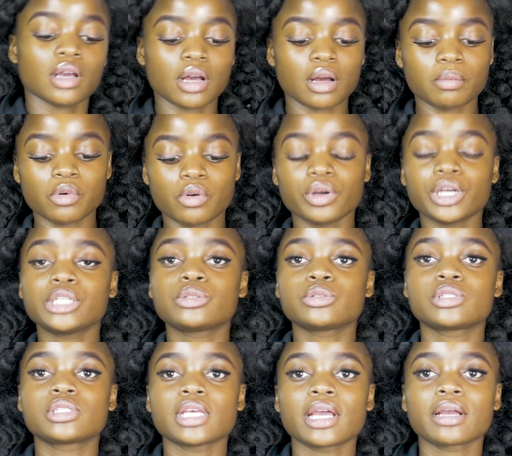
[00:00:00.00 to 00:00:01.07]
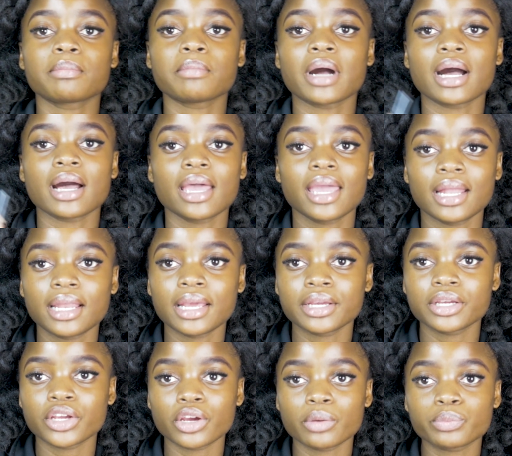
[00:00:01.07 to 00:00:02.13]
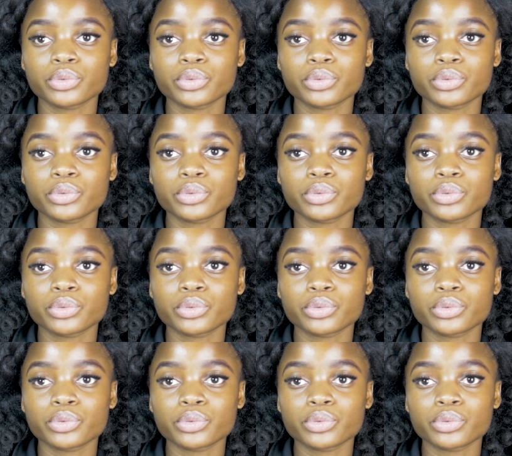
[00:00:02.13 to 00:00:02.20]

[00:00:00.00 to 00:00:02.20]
I'm going to take my LA Girl